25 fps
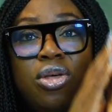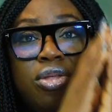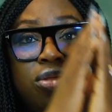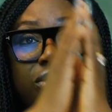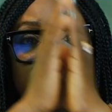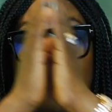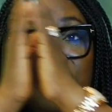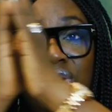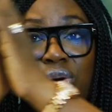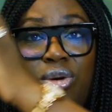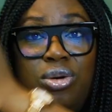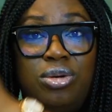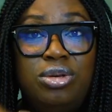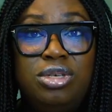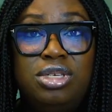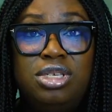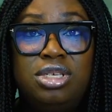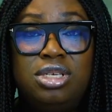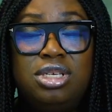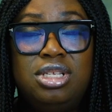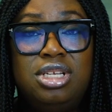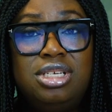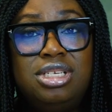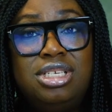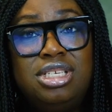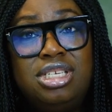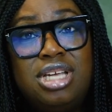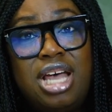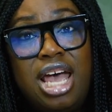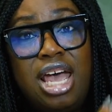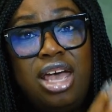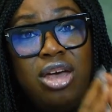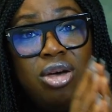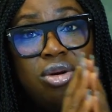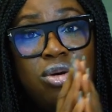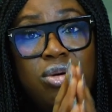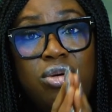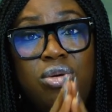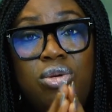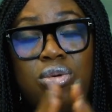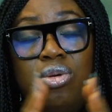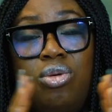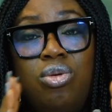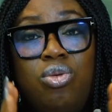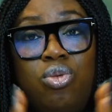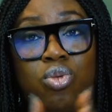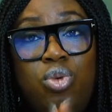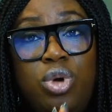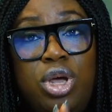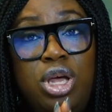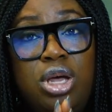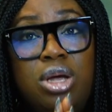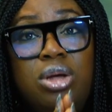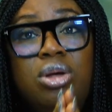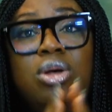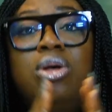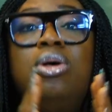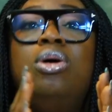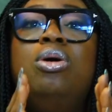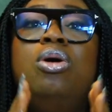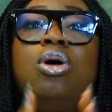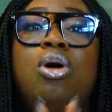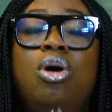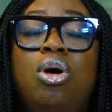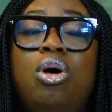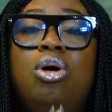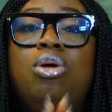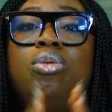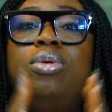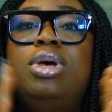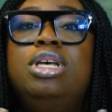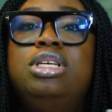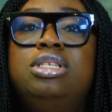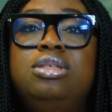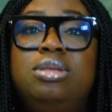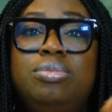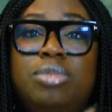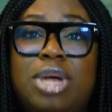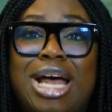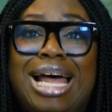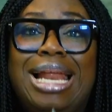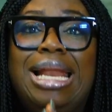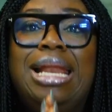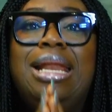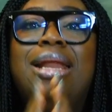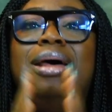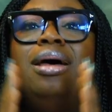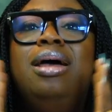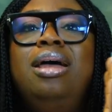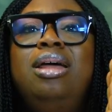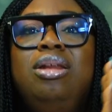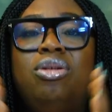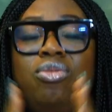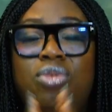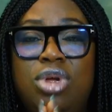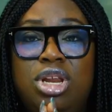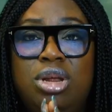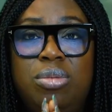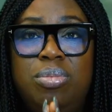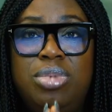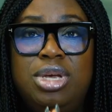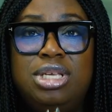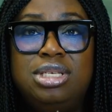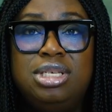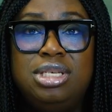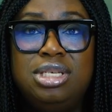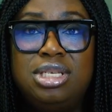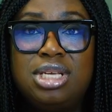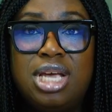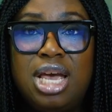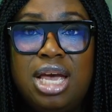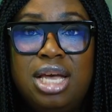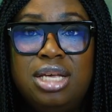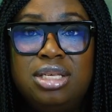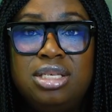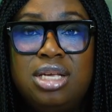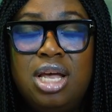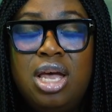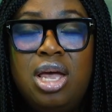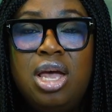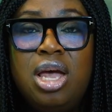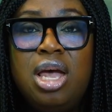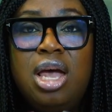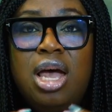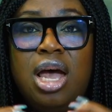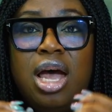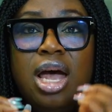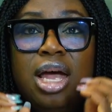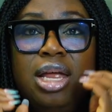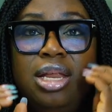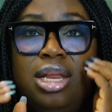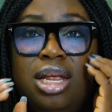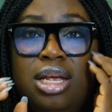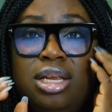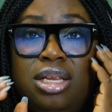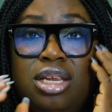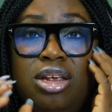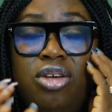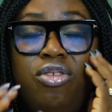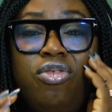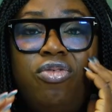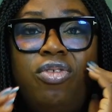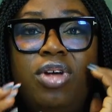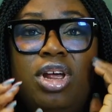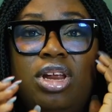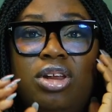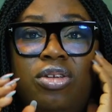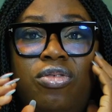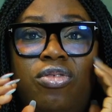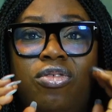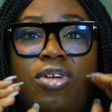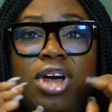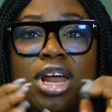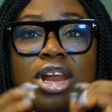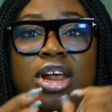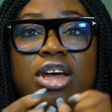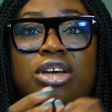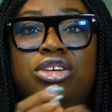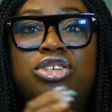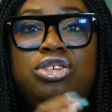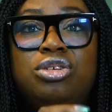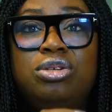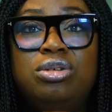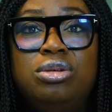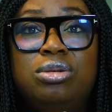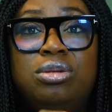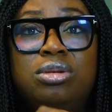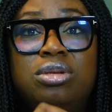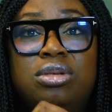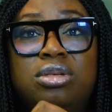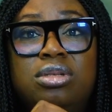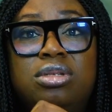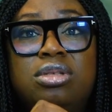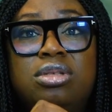The cycle will always align with the business case and the different financial